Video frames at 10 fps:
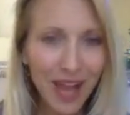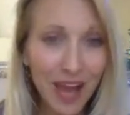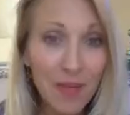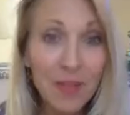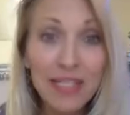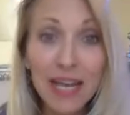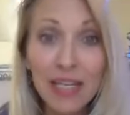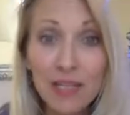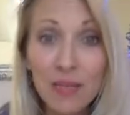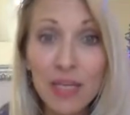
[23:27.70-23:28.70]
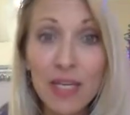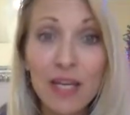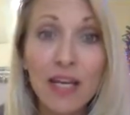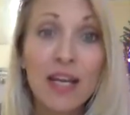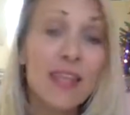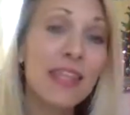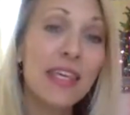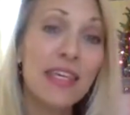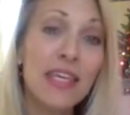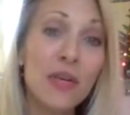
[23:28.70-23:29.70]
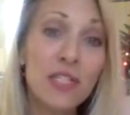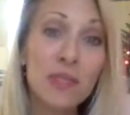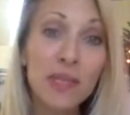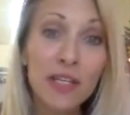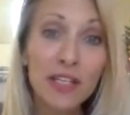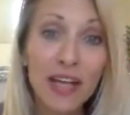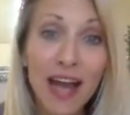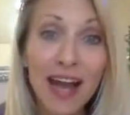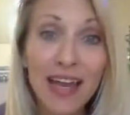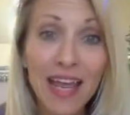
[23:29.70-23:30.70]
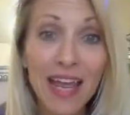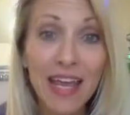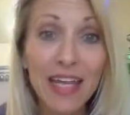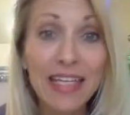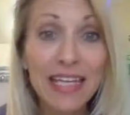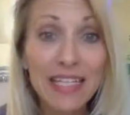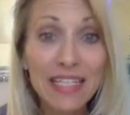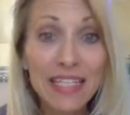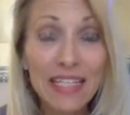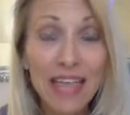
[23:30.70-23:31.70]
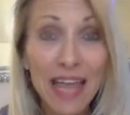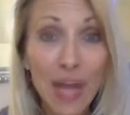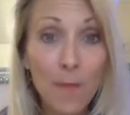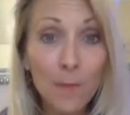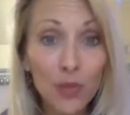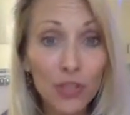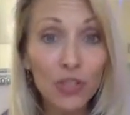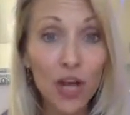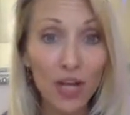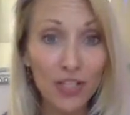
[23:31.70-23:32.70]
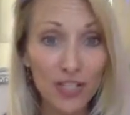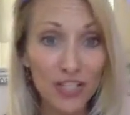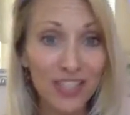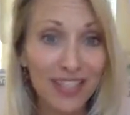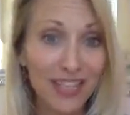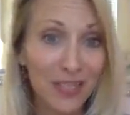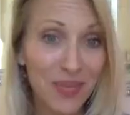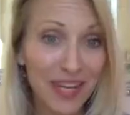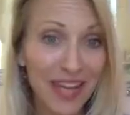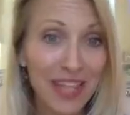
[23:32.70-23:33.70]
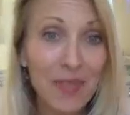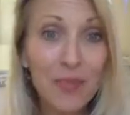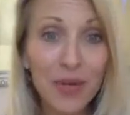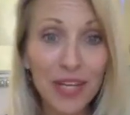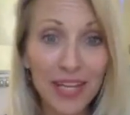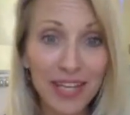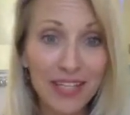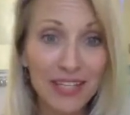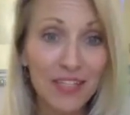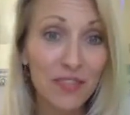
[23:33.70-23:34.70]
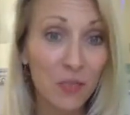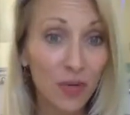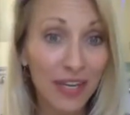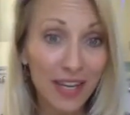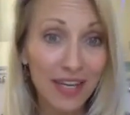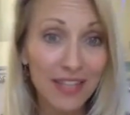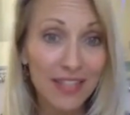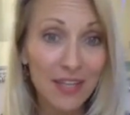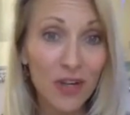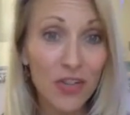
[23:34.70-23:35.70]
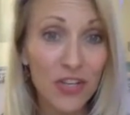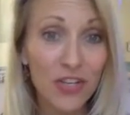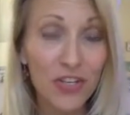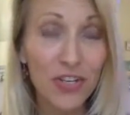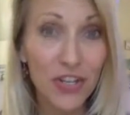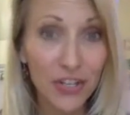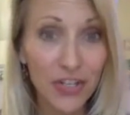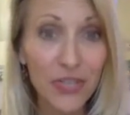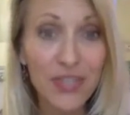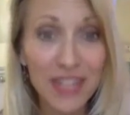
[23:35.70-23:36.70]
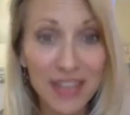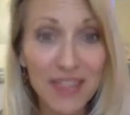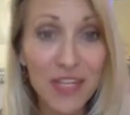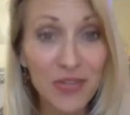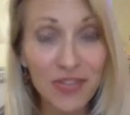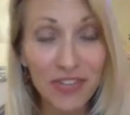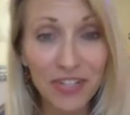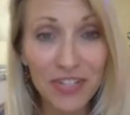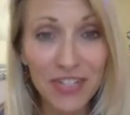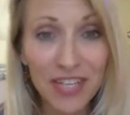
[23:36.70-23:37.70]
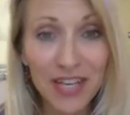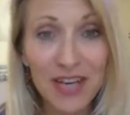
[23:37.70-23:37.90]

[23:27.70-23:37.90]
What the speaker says: I'm excited to be the keynote speaker at a book launch this weekend. The book is for kids. It's called The Nerd Who Saved the Universe